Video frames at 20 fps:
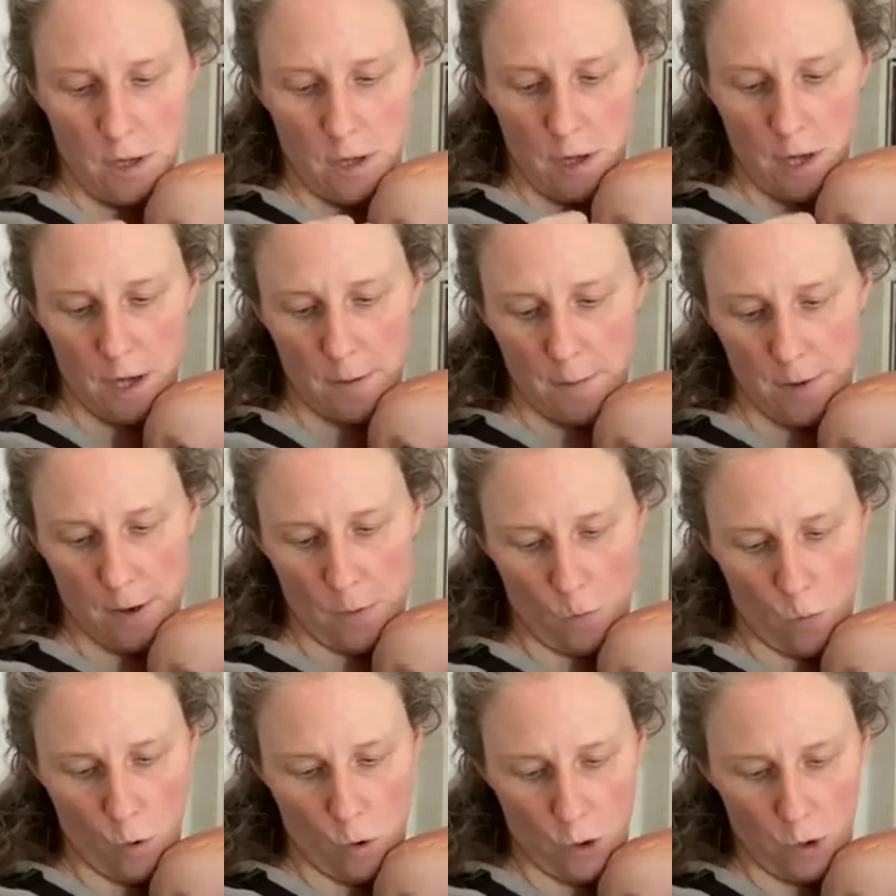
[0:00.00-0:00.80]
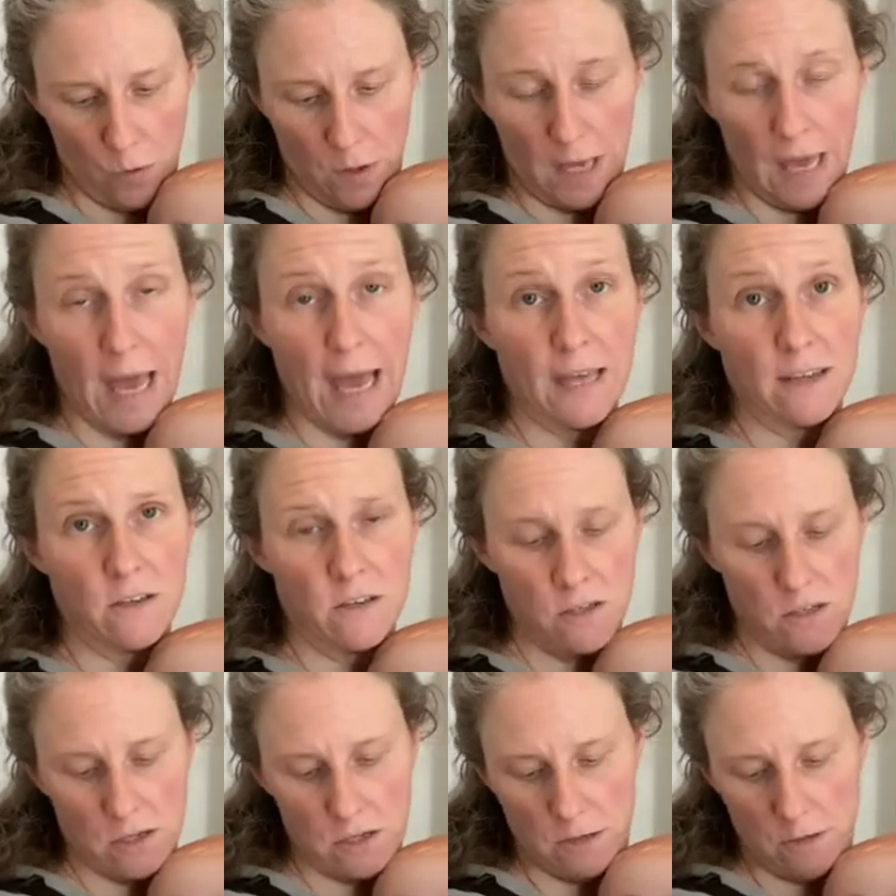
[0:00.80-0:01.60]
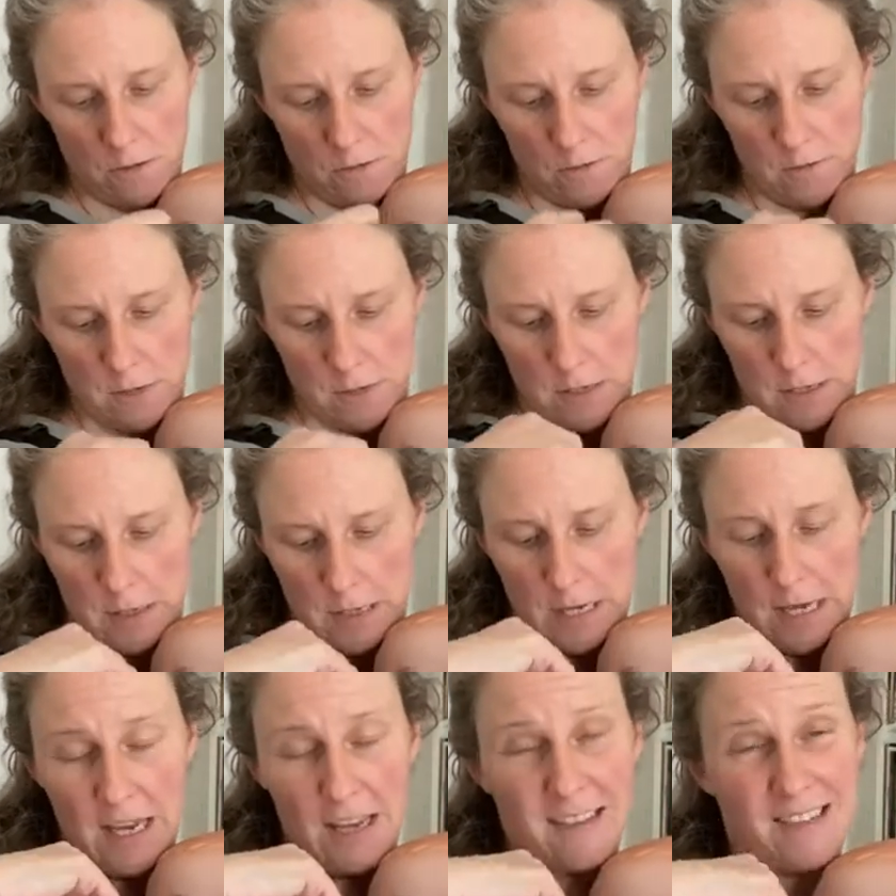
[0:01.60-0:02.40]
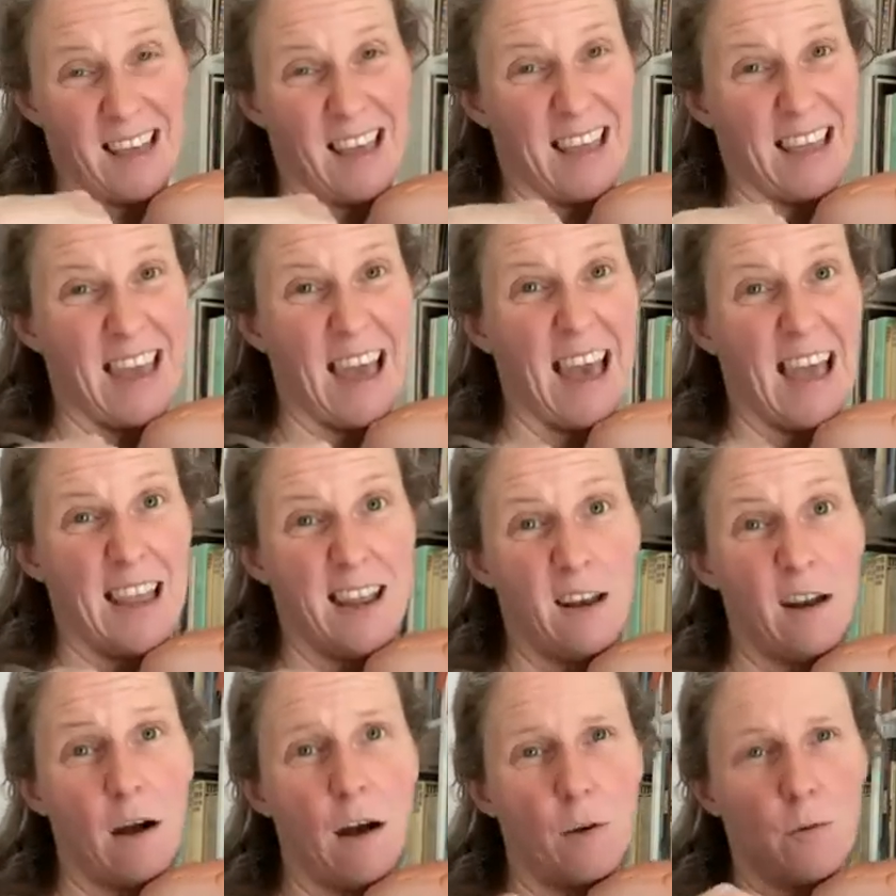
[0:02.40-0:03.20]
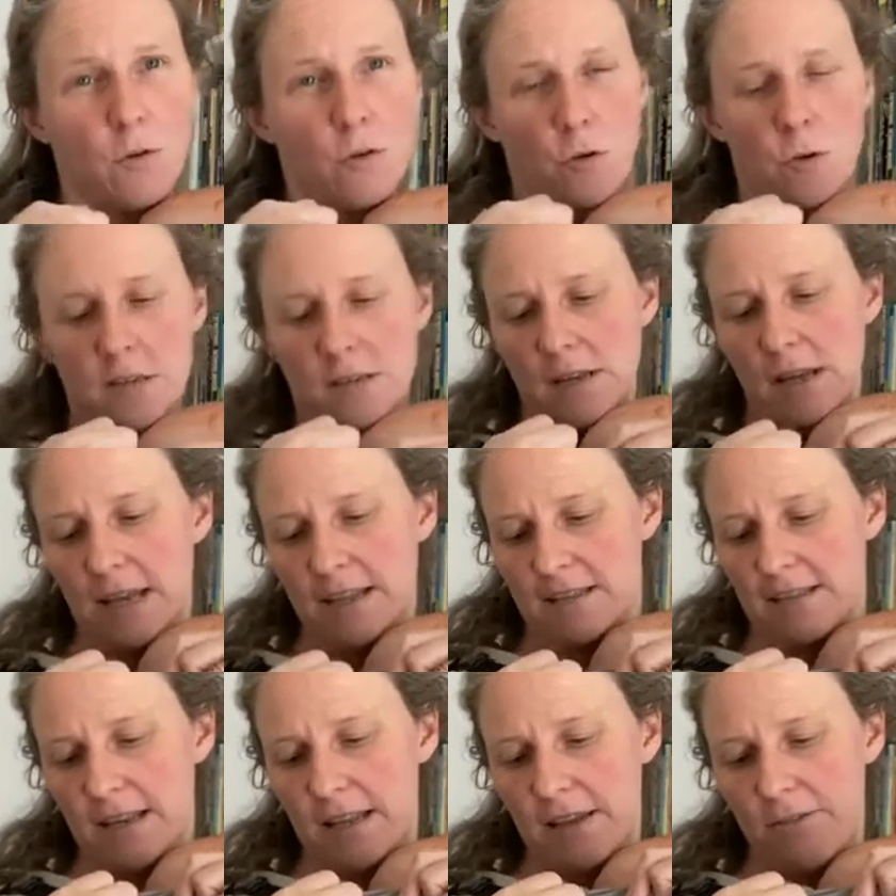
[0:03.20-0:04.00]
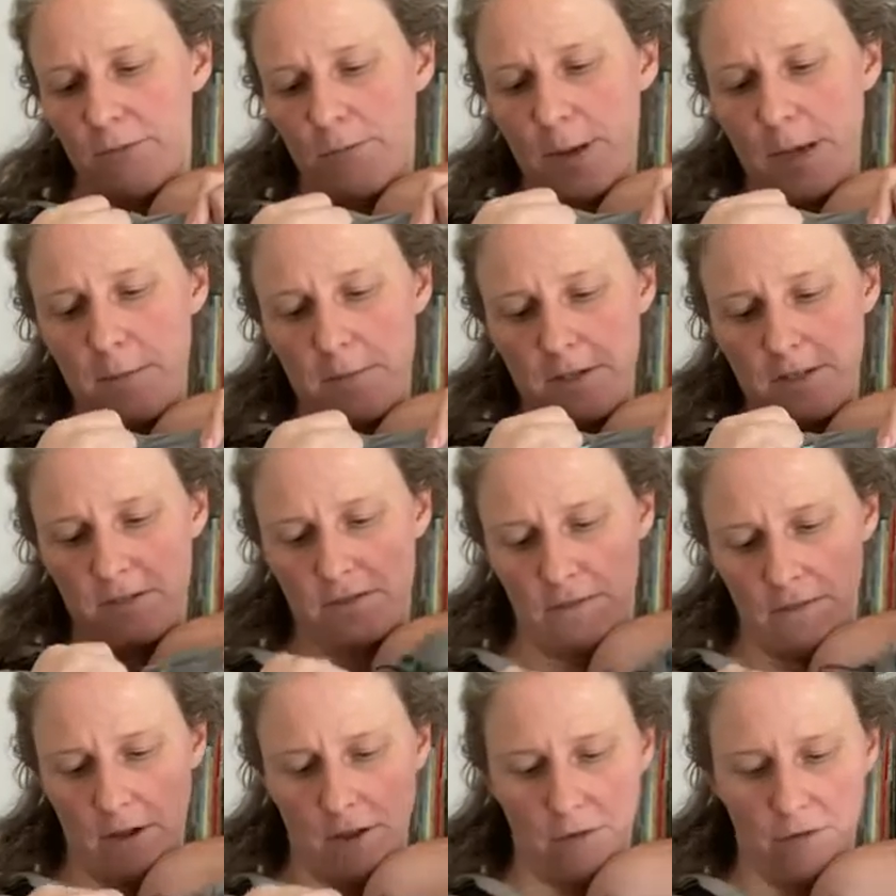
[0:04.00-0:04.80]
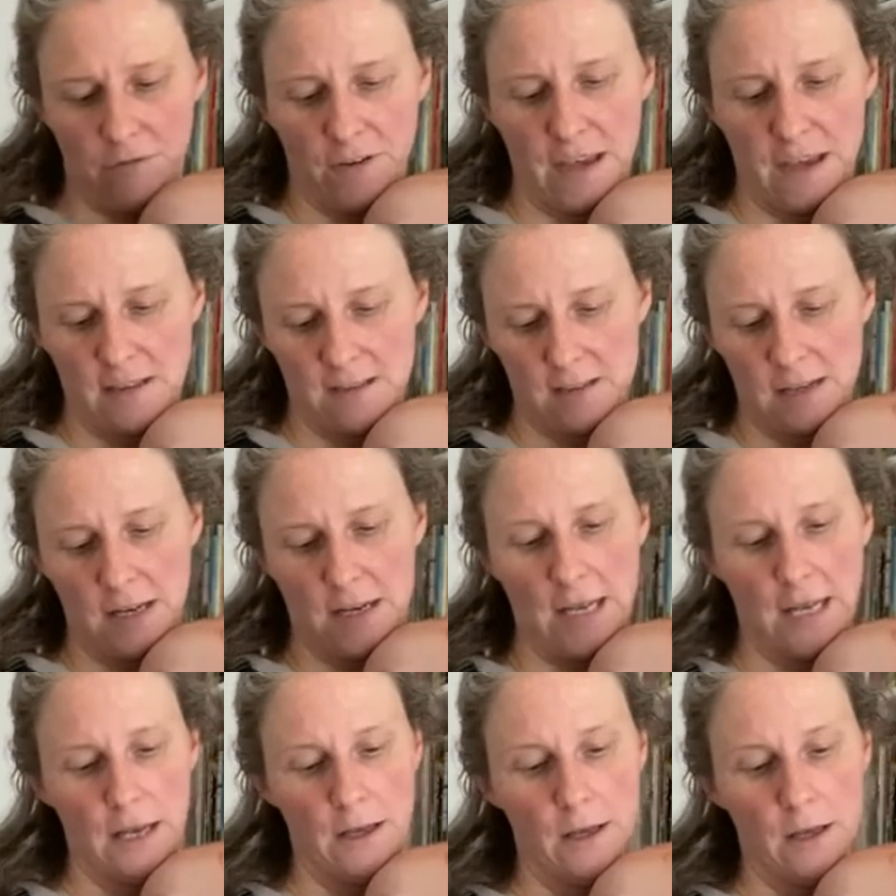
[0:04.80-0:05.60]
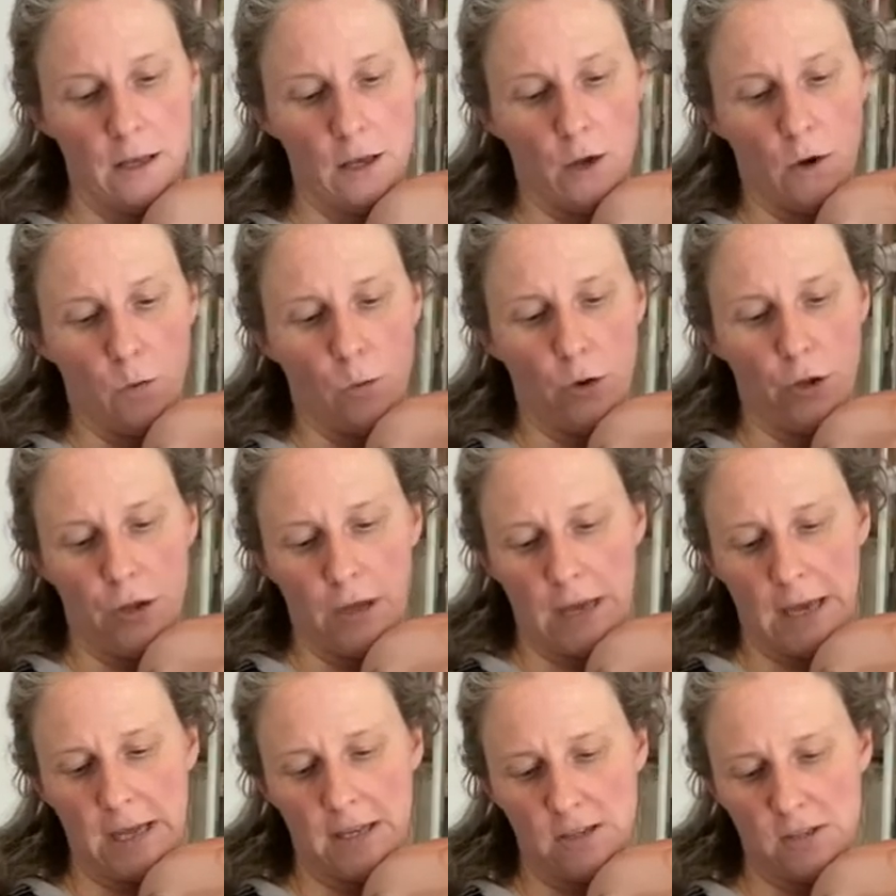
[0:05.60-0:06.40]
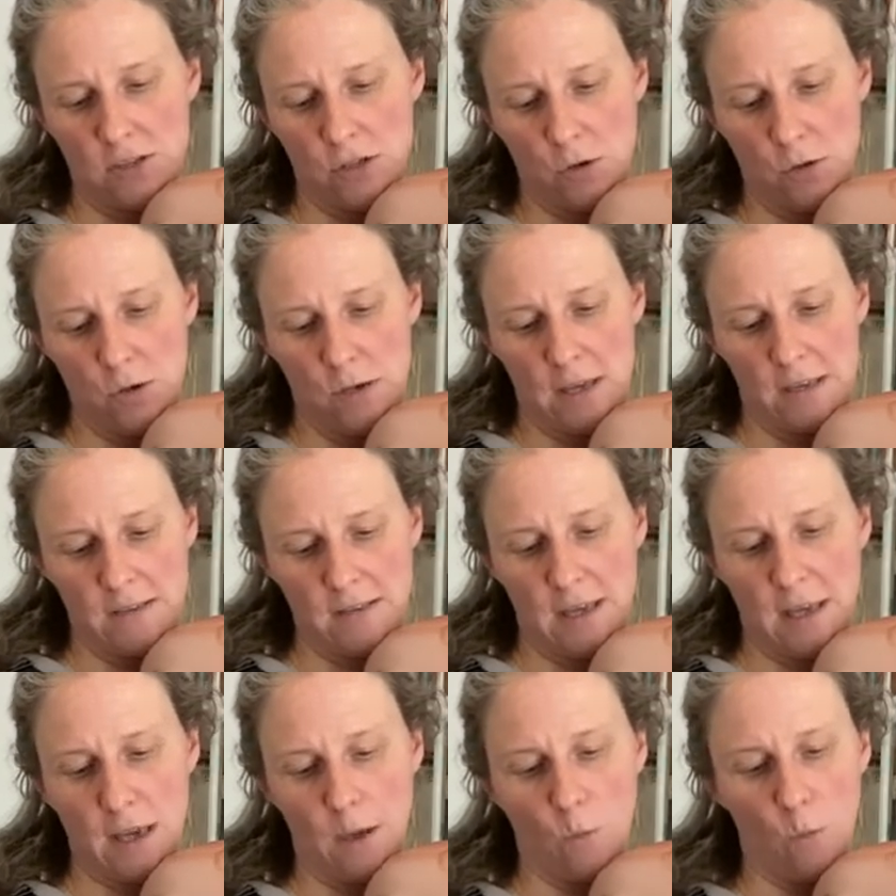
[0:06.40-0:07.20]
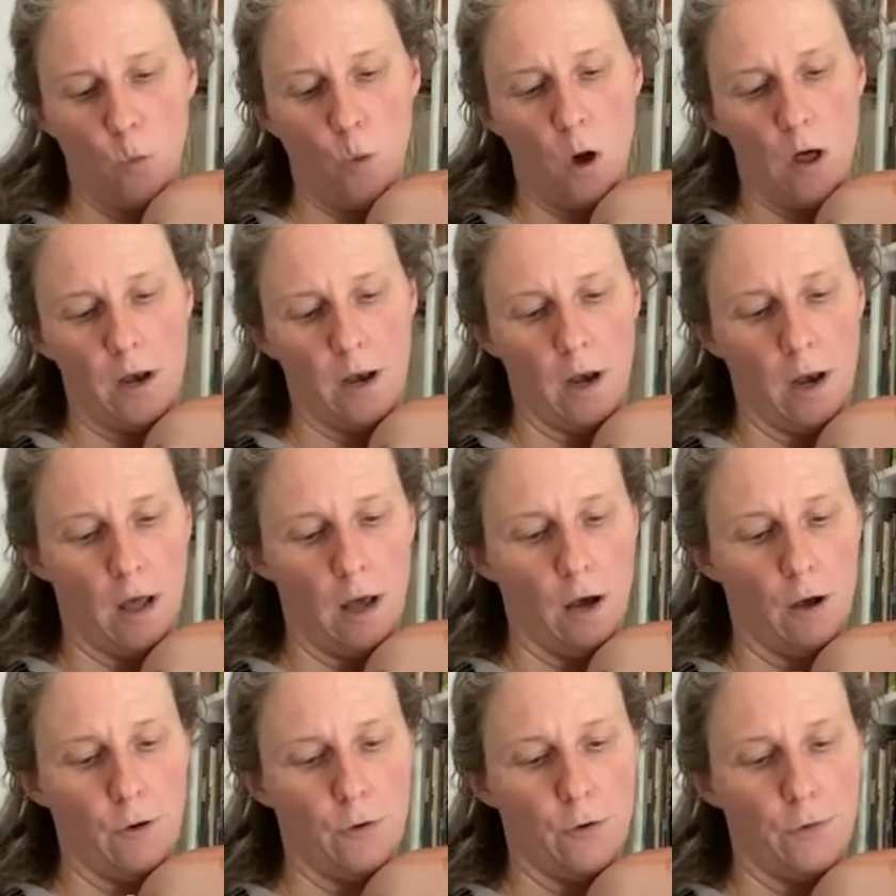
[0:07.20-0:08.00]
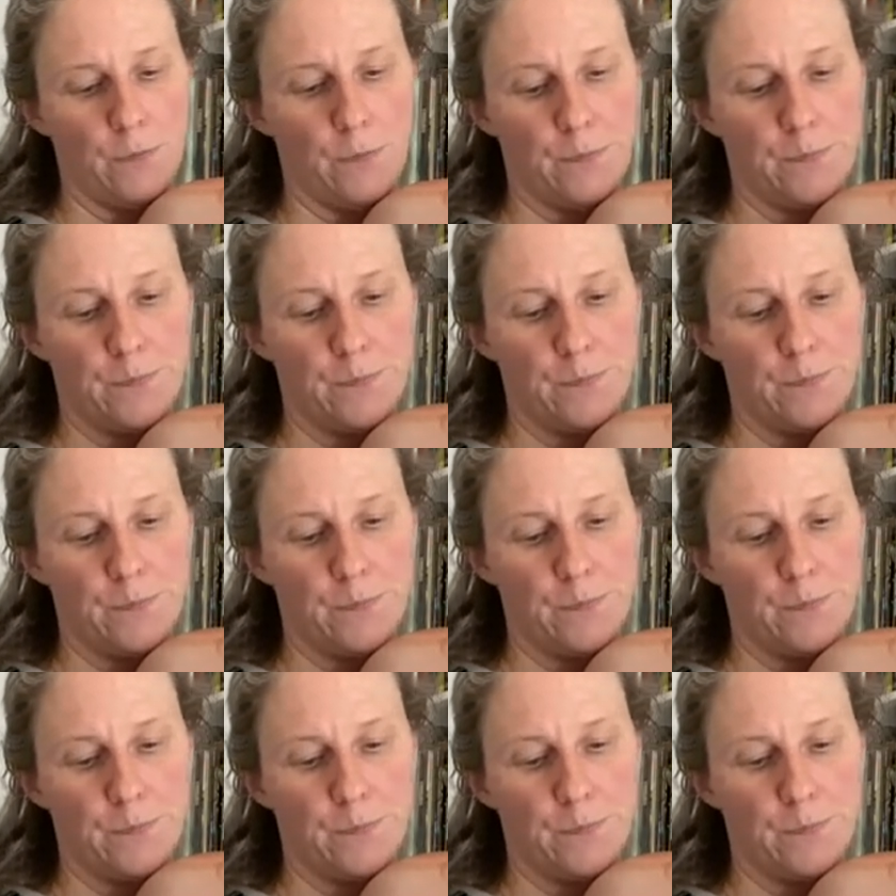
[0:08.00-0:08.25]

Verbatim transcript: Um, and what you can do is again, I would always like to leave baby's uh, face clear. What you can do is keep one low